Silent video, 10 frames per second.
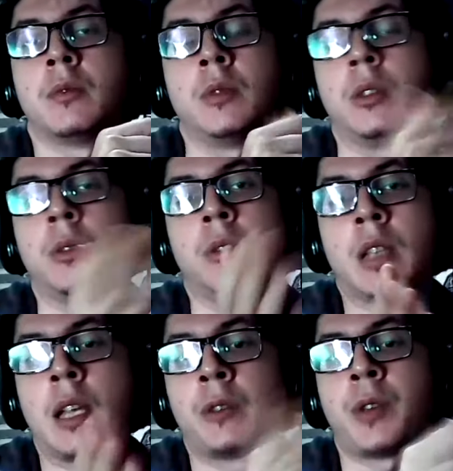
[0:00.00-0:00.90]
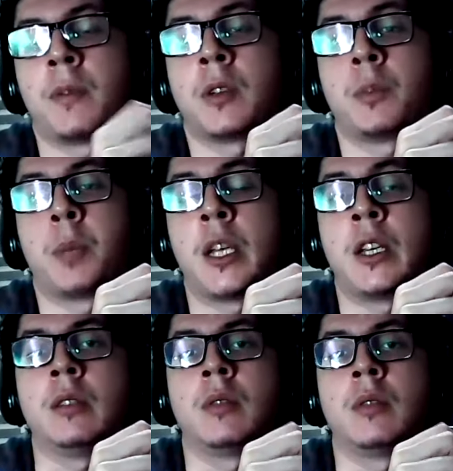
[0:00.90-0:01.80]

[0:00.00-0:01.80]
You're allowed to have an opinion